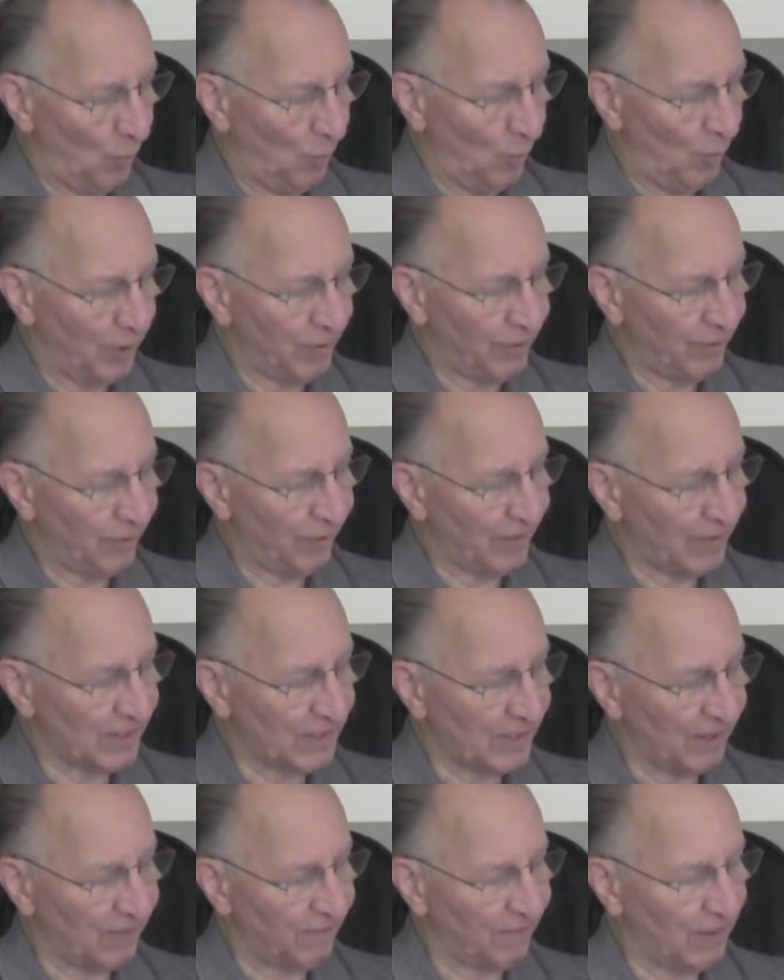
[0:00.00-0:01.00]
One of the
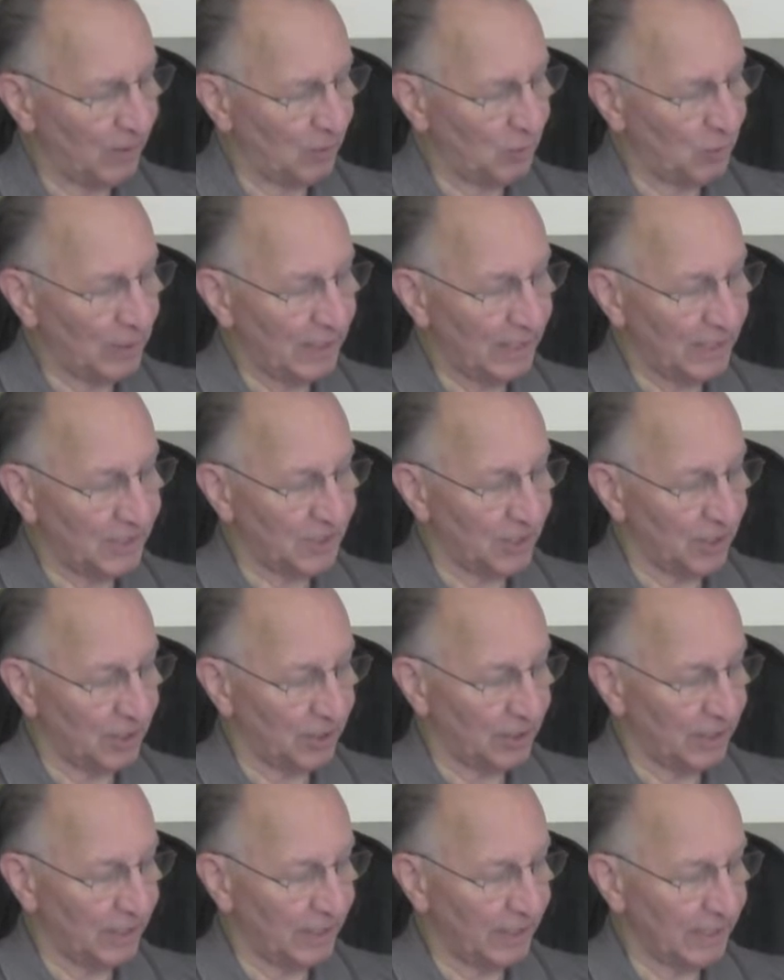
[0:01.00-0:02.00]
things I found when I
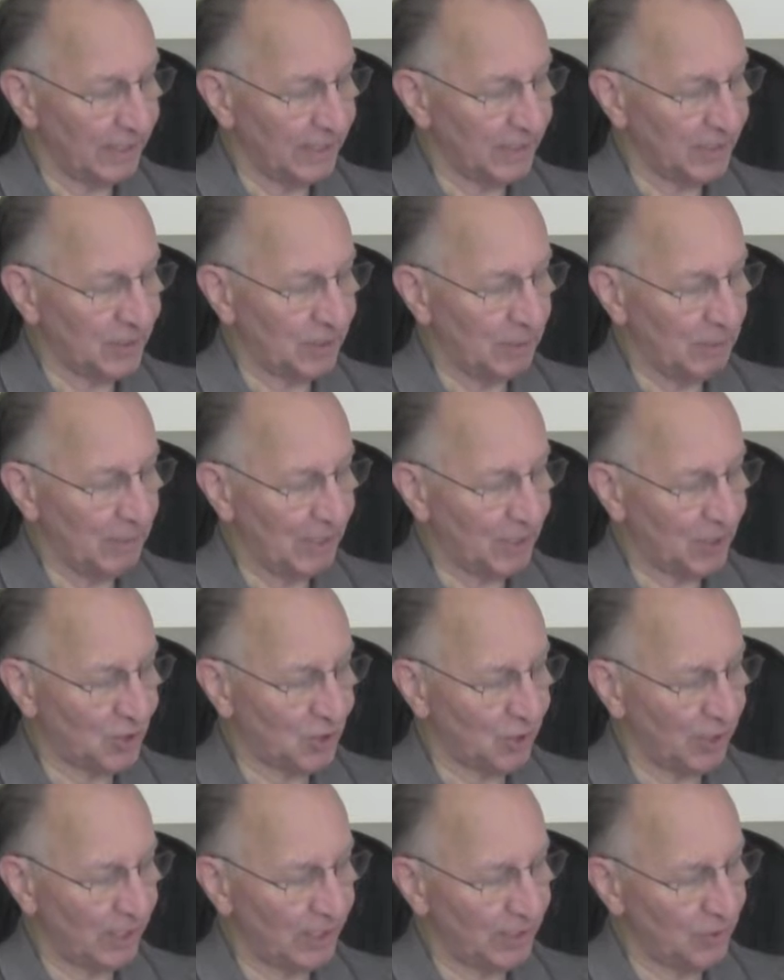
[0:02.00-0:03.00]
start cutting is to make
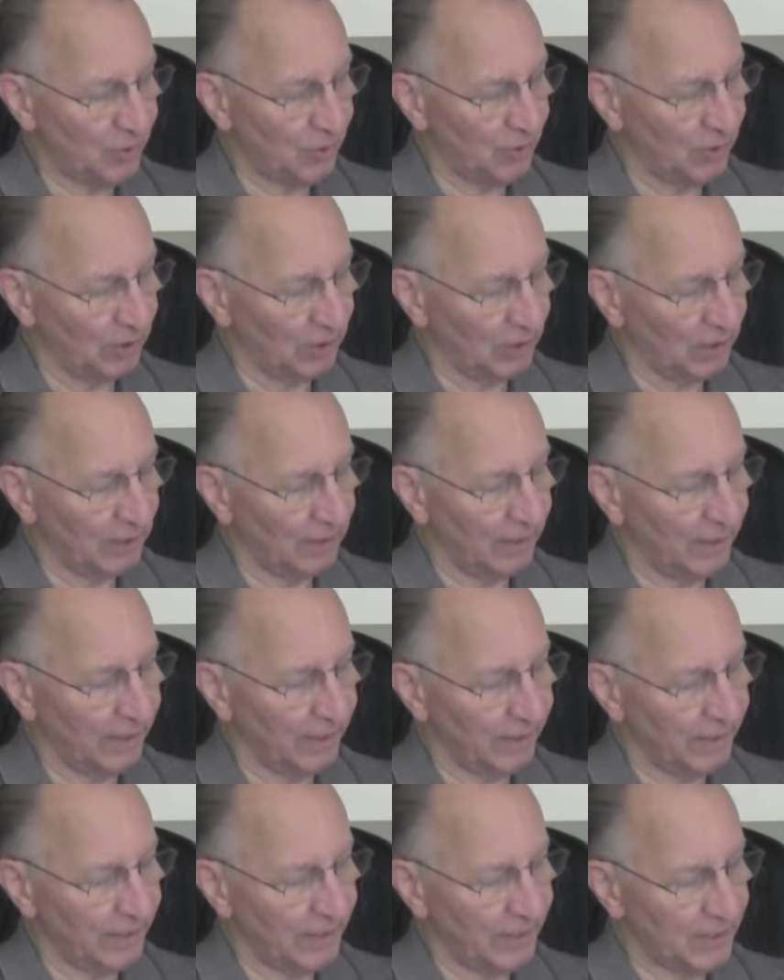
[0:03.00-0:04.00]
sure I do the little
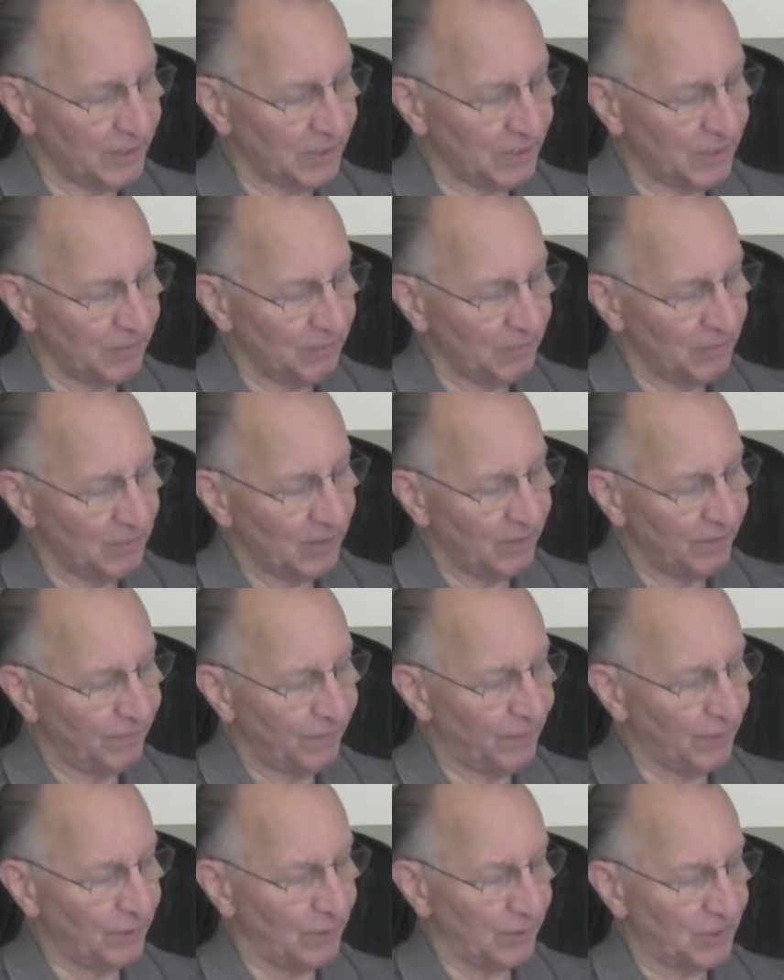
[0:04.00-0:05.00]
areas
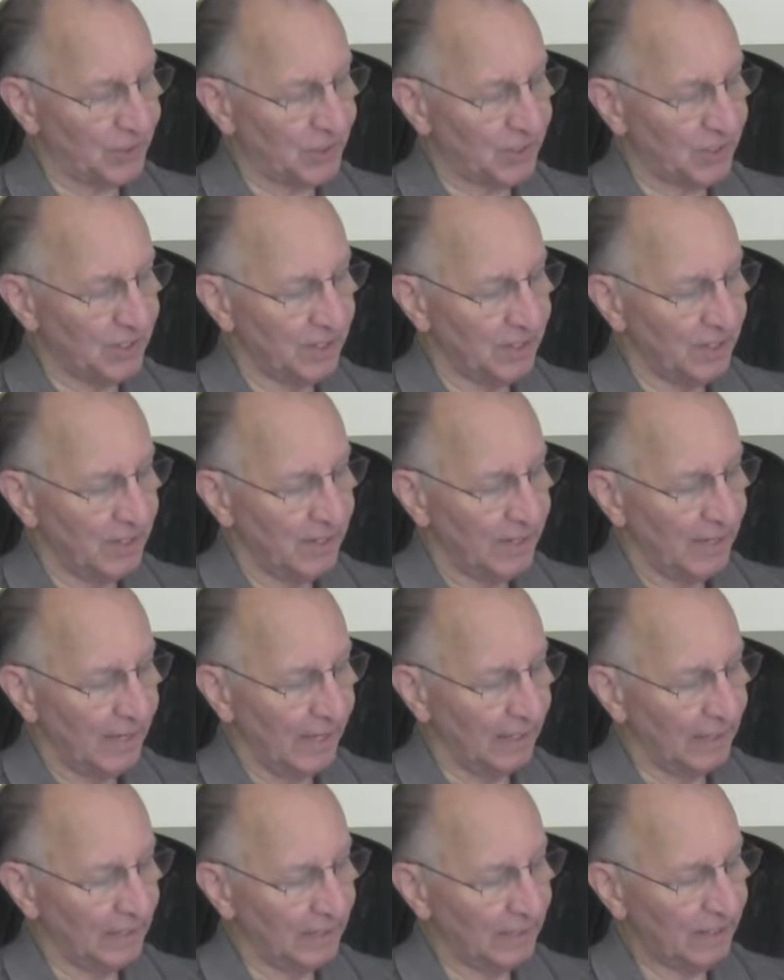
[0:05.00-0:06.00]
first
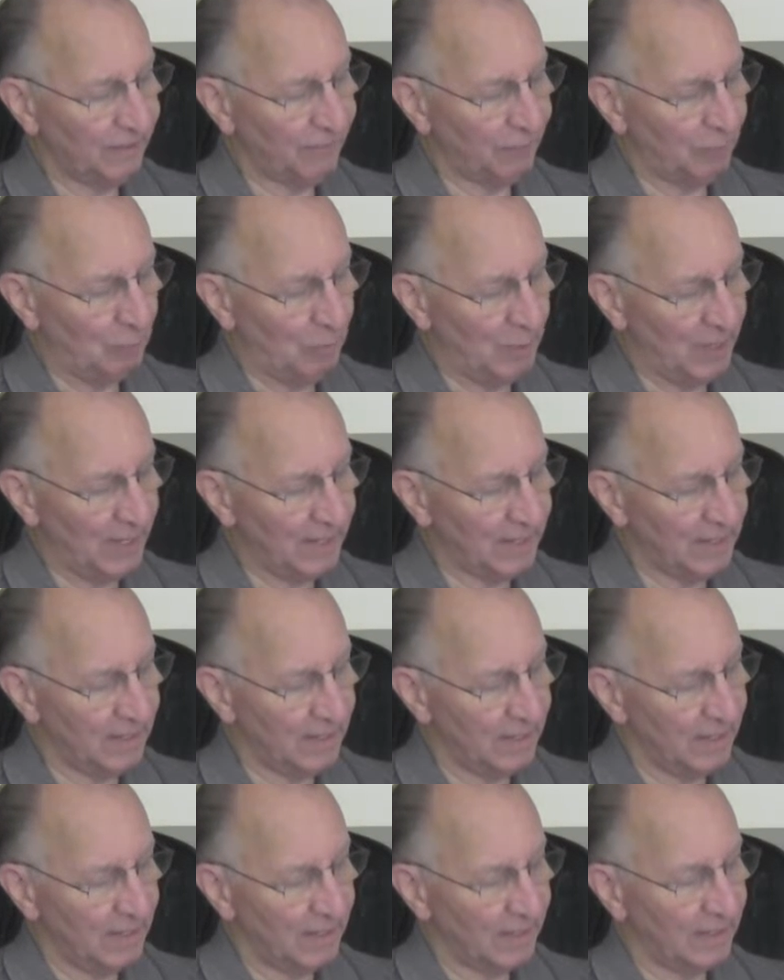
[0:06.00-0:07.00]
and leave
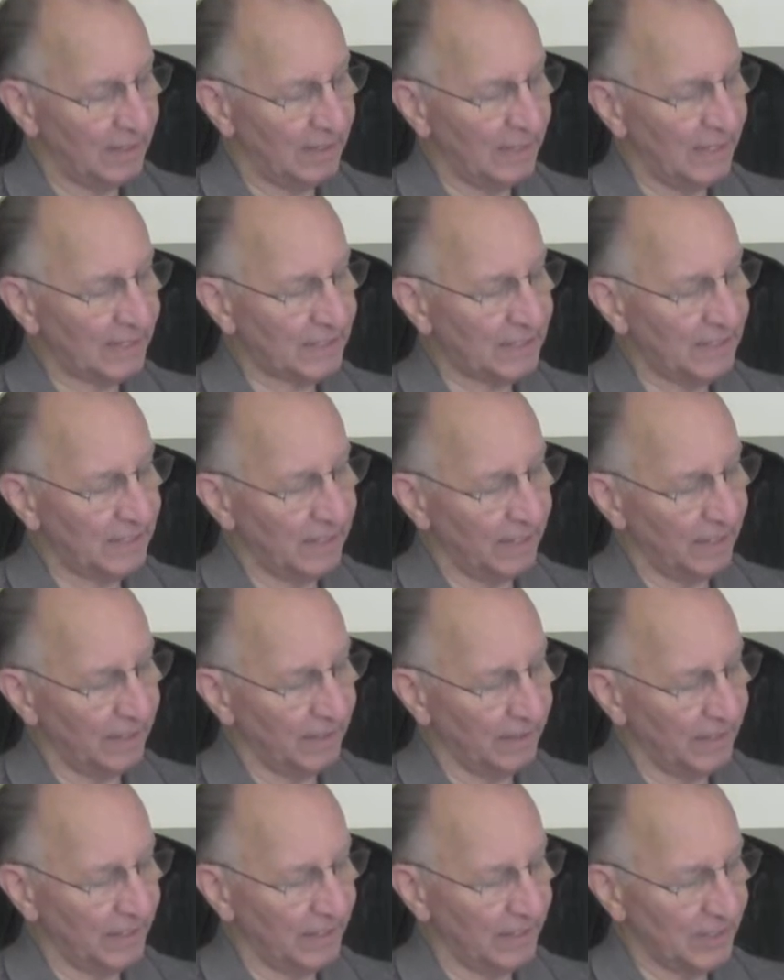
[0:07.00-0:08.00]
big connecting
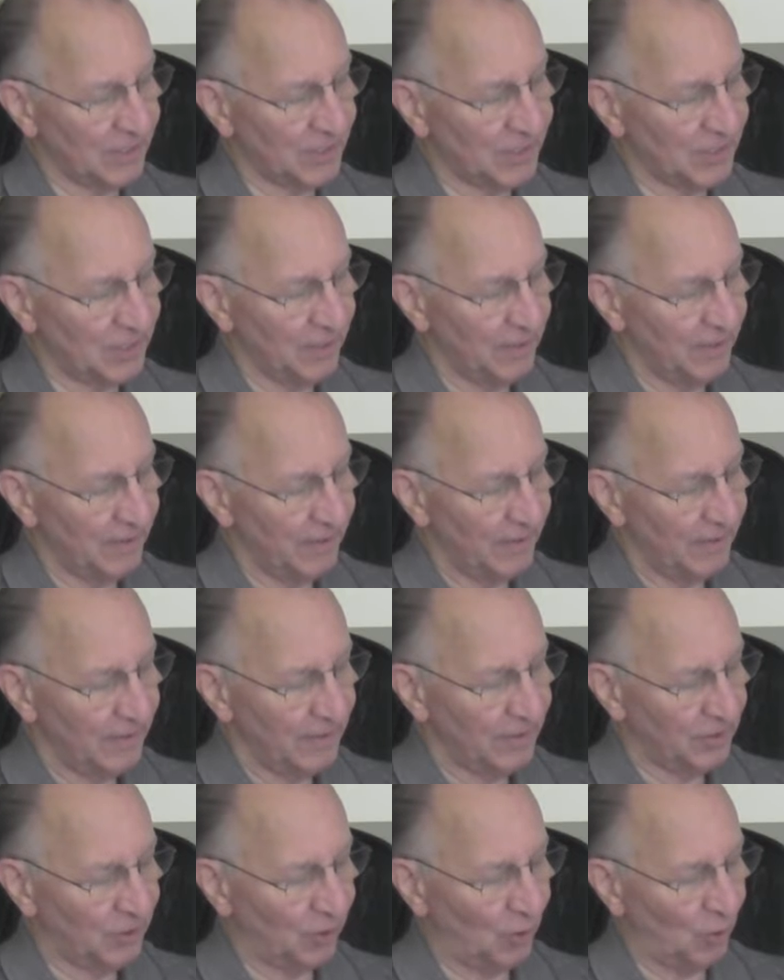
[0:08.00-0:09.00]
areas
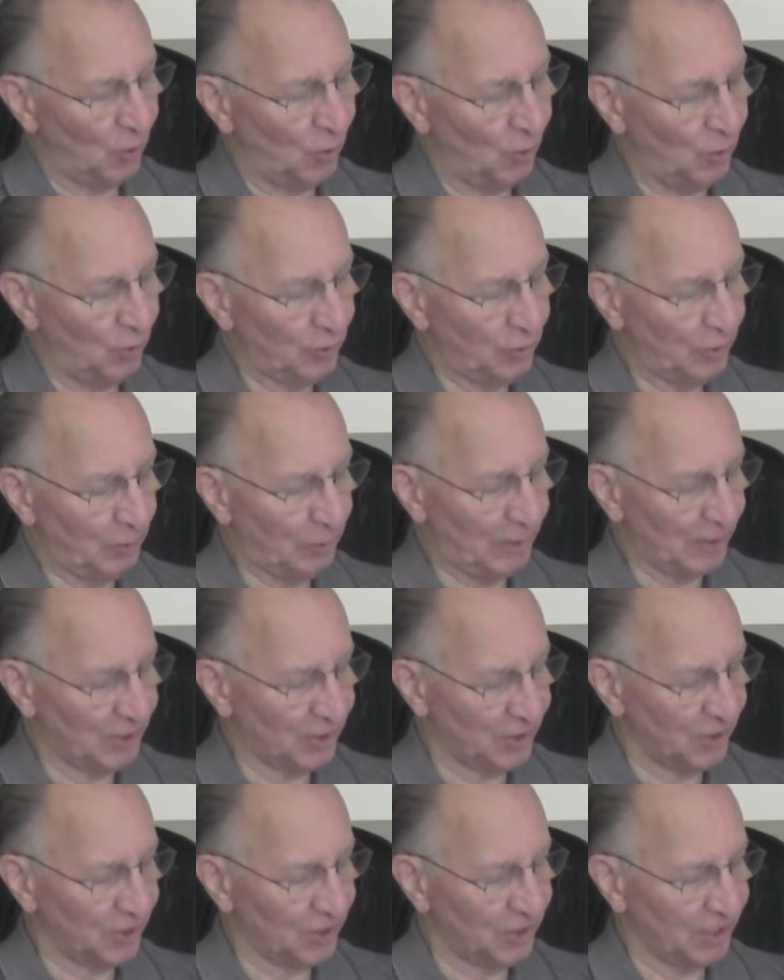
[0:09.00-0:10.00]
to hold the
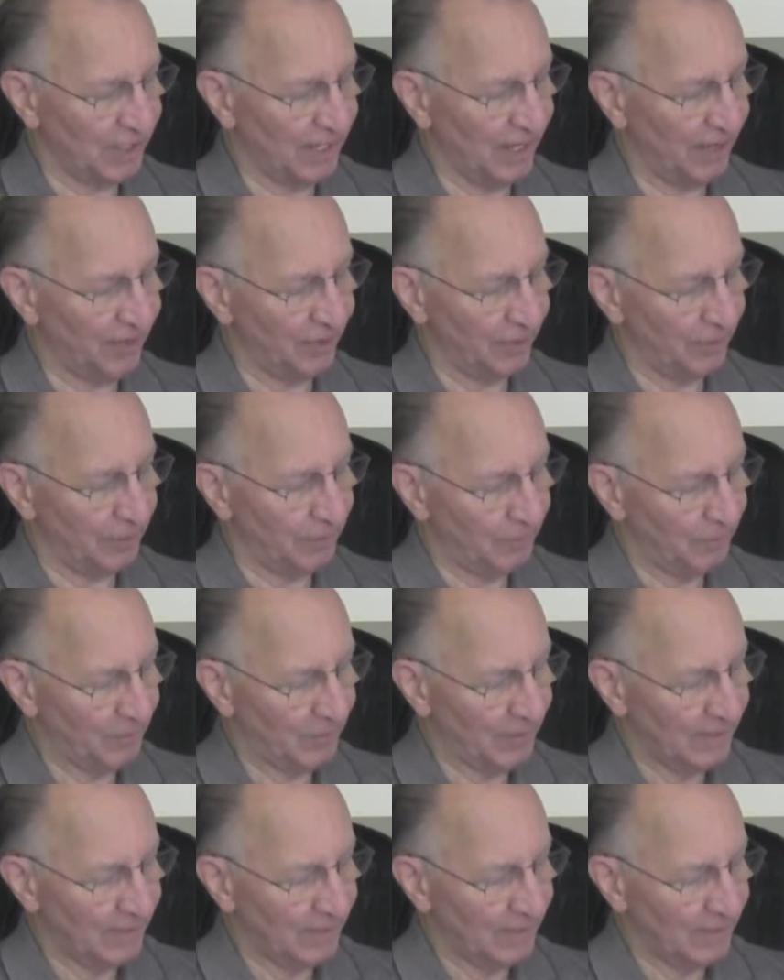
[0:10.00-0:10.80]
picture together